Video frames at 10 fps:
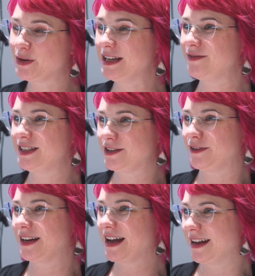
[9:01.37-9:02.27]
or even
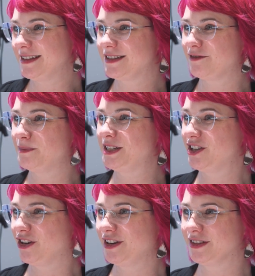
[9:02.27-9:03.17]
different kinds of
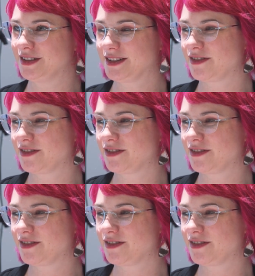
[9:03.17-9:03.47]
materials,